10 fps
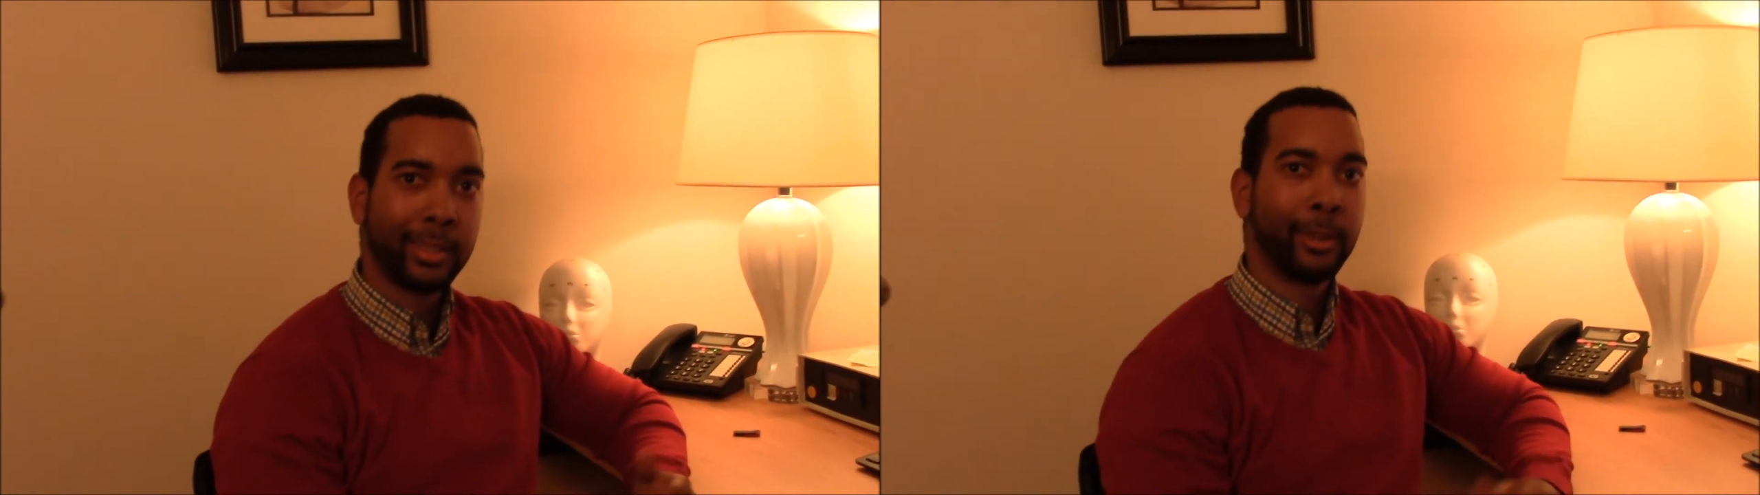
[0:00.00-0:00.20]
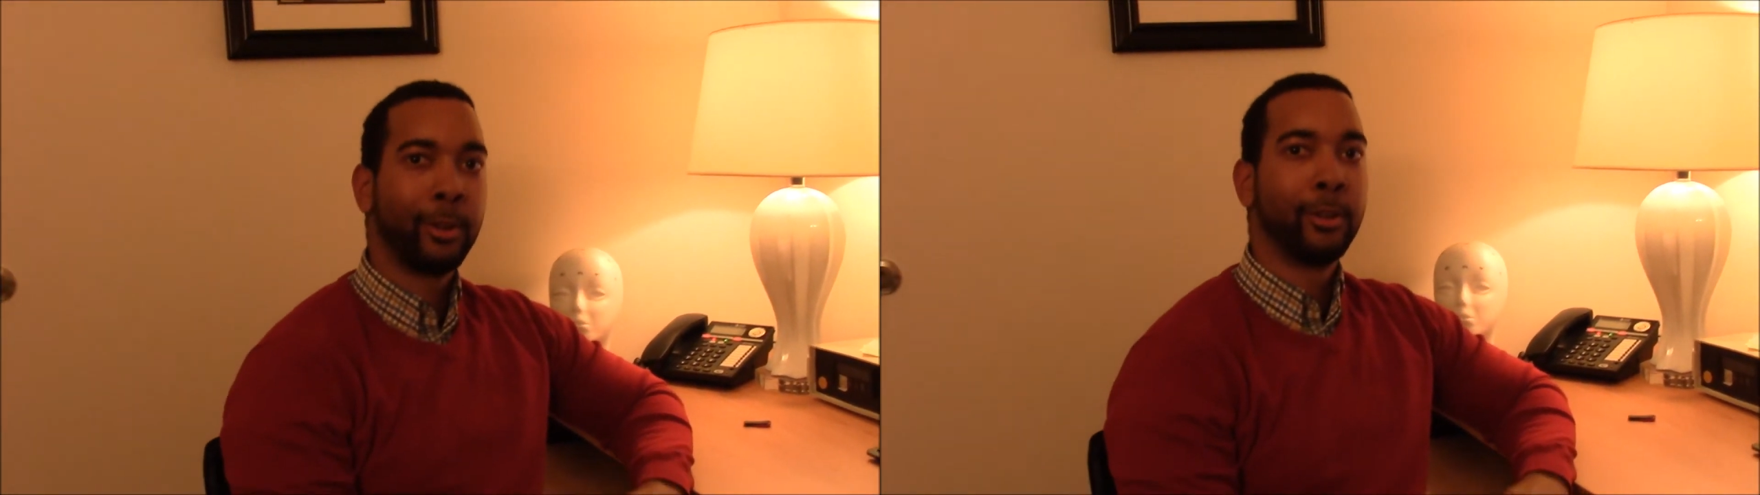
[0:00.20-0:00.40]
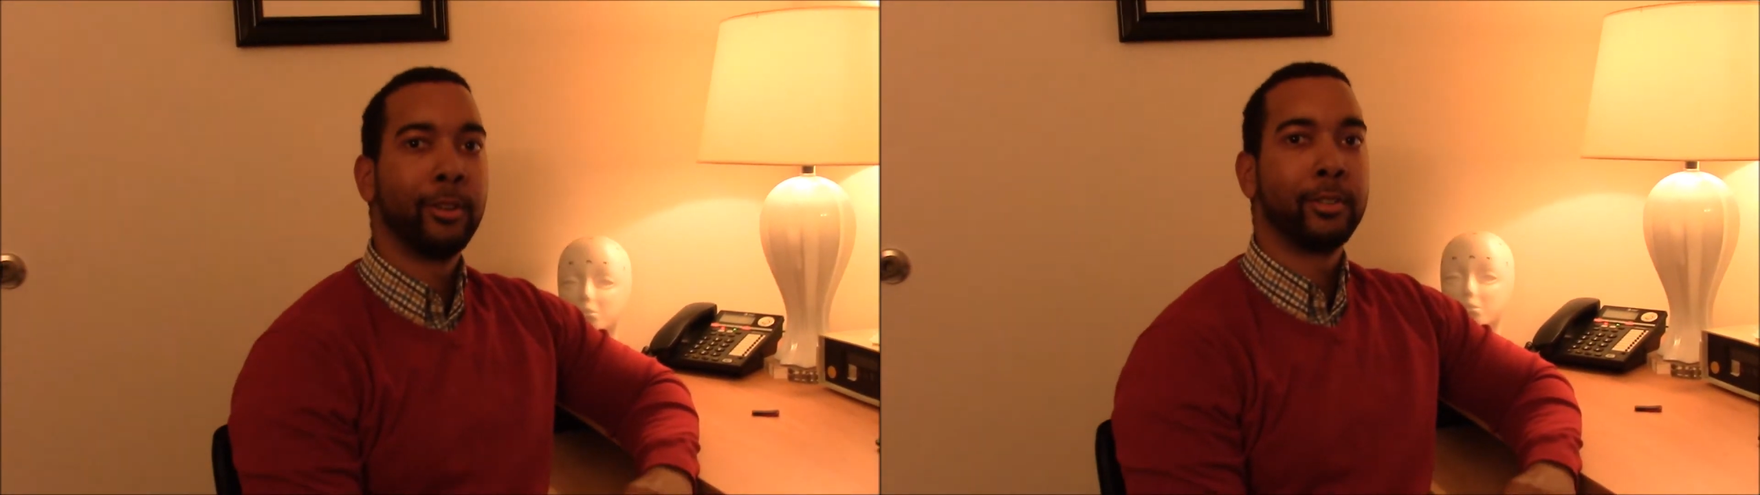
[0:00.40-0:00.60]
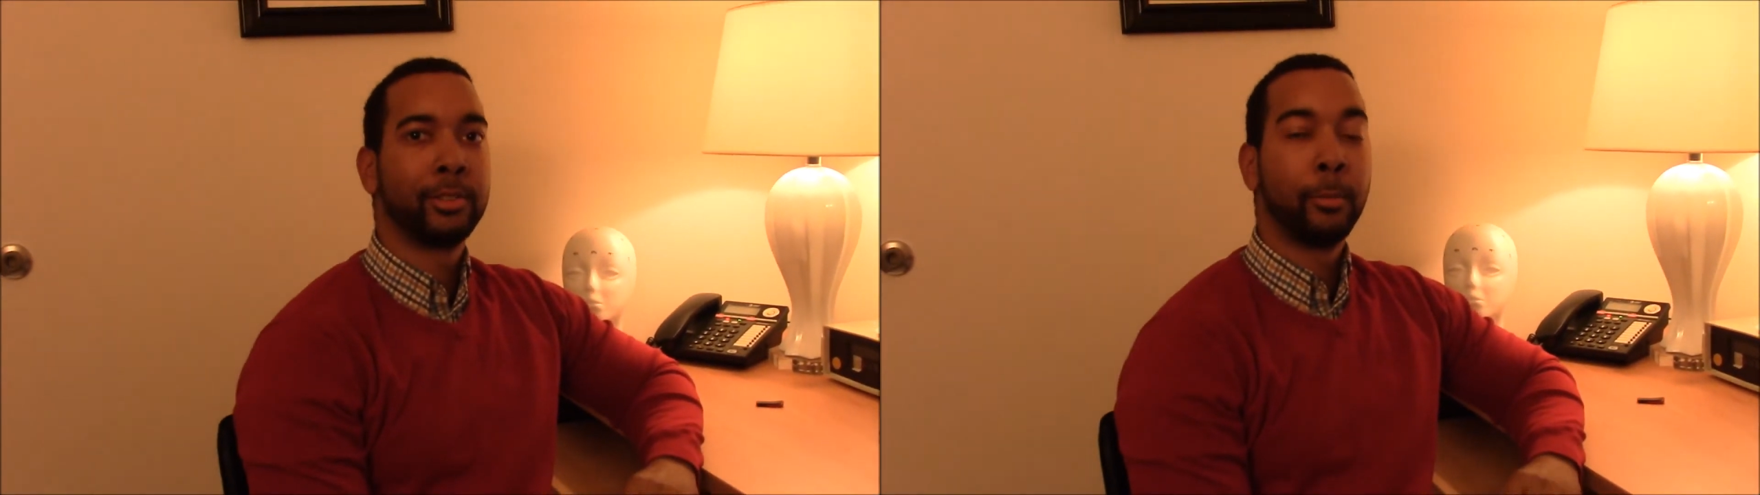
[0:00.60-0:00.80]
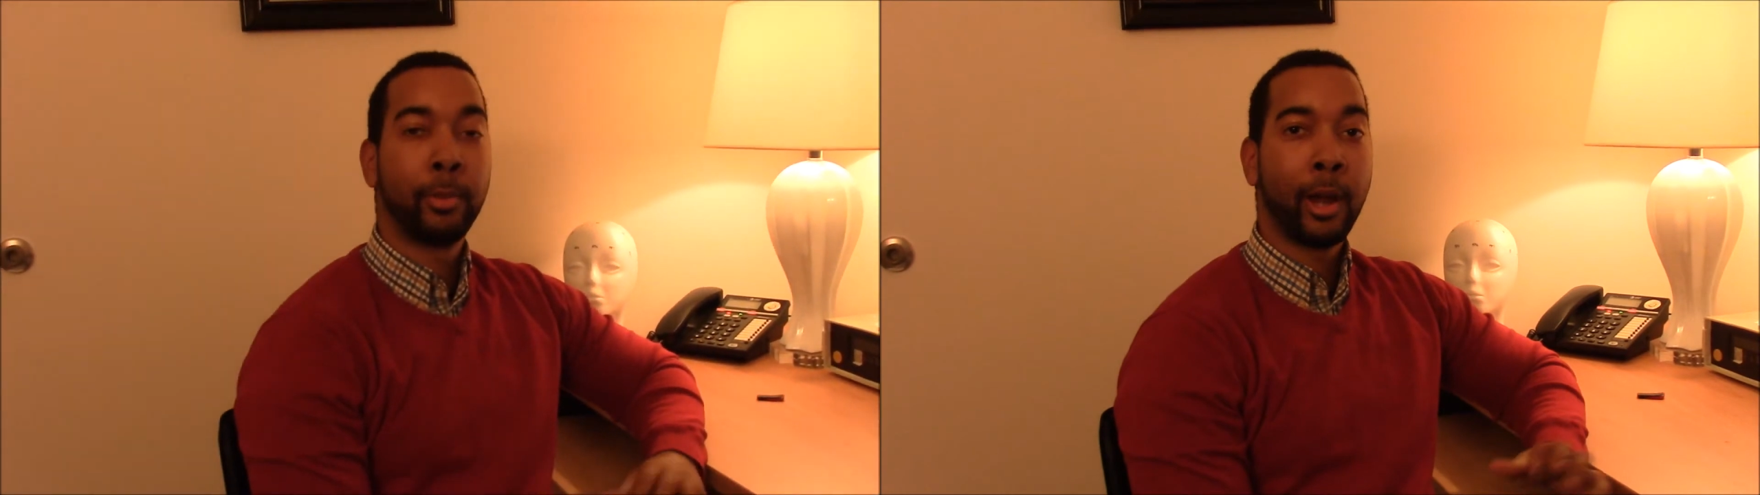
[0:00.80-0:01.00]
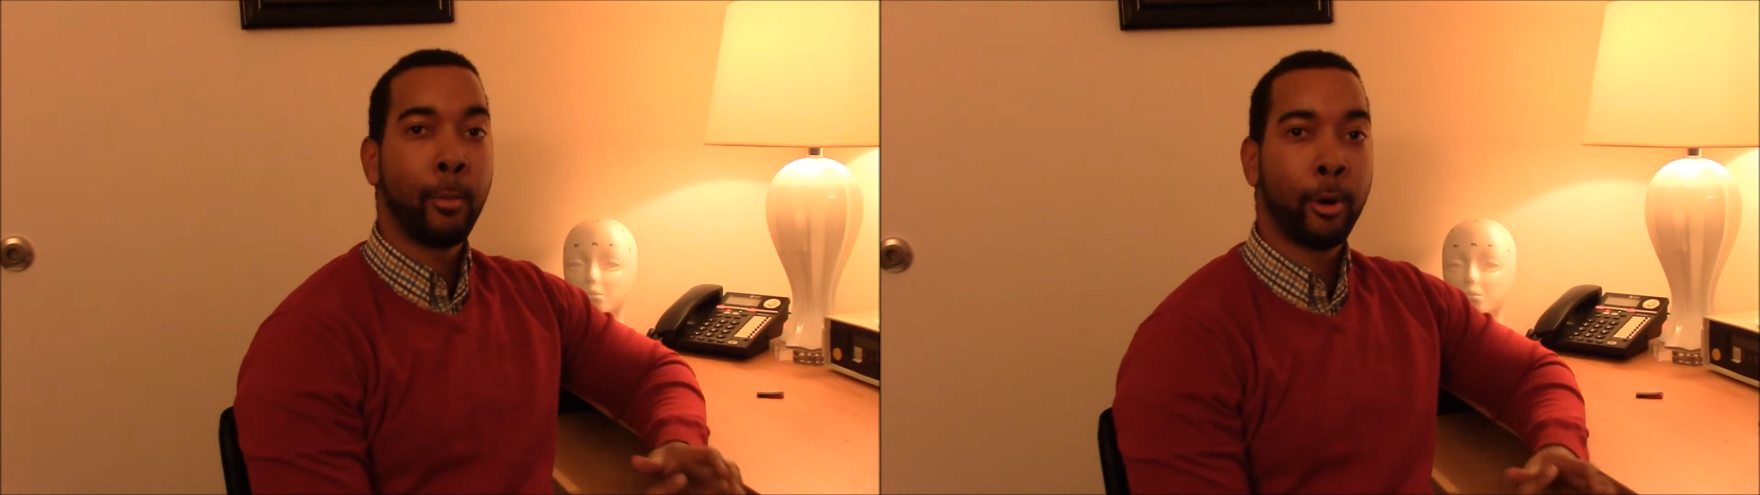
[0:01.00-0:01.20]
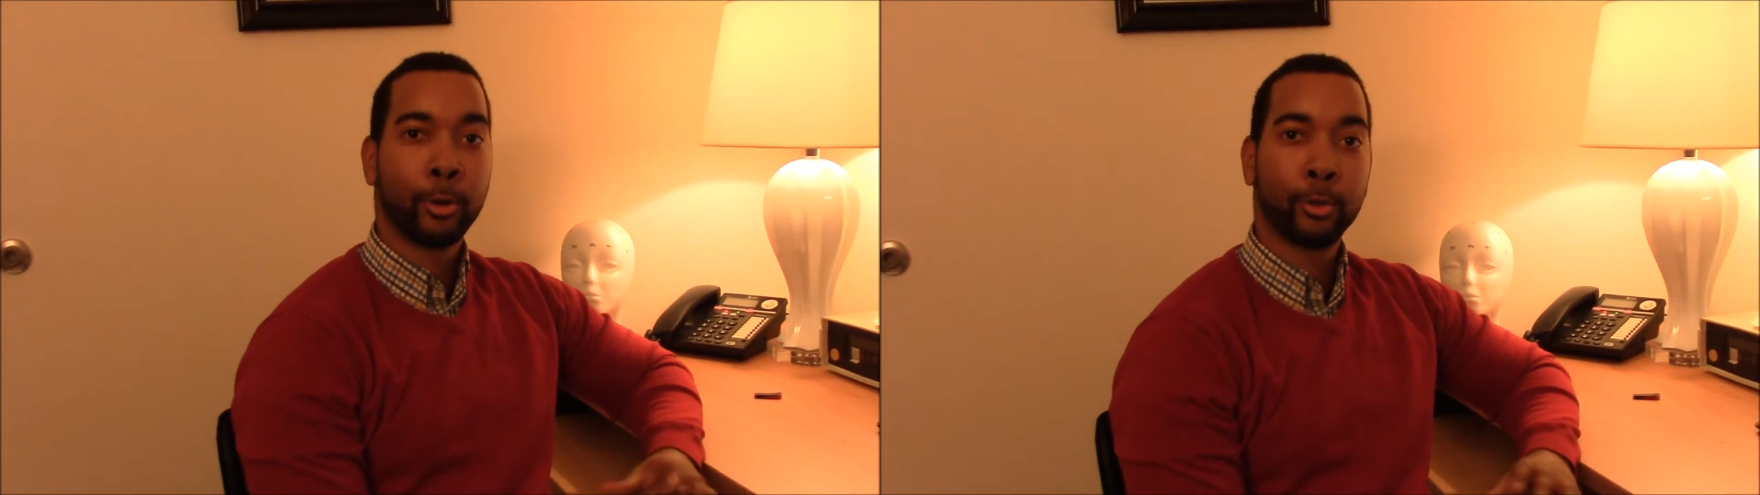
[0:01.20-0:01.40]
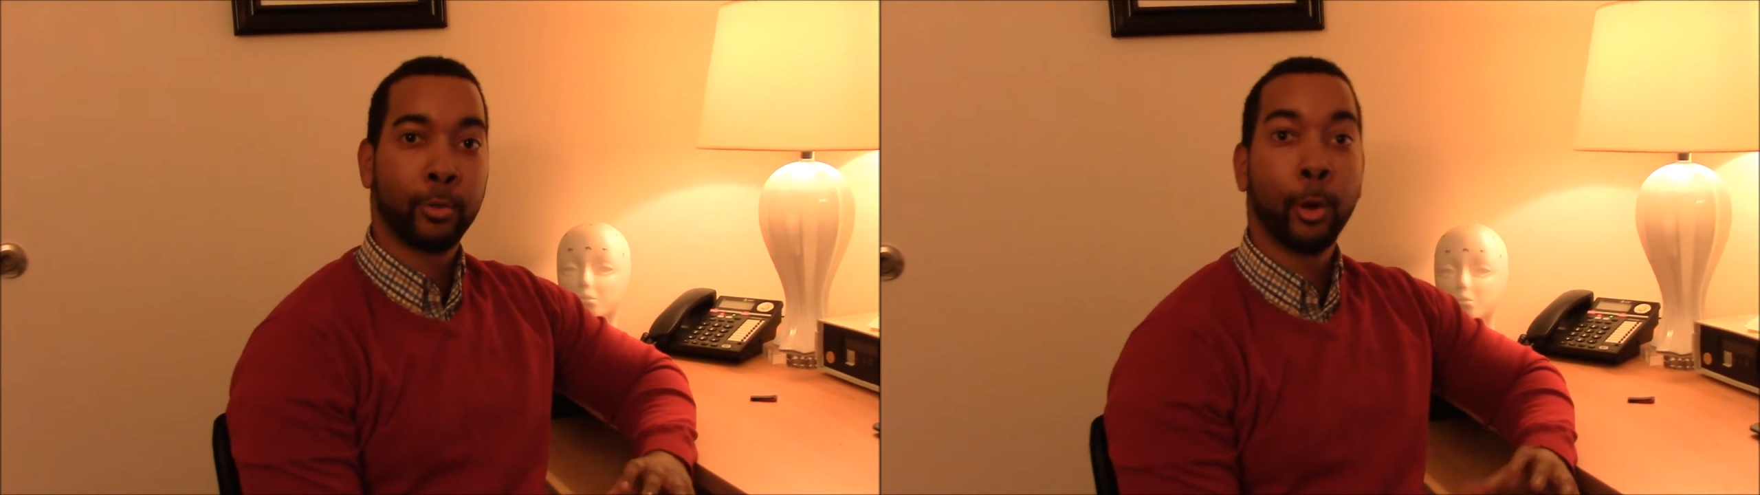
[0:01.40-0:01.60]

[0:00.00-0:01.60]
There are some biomarkers for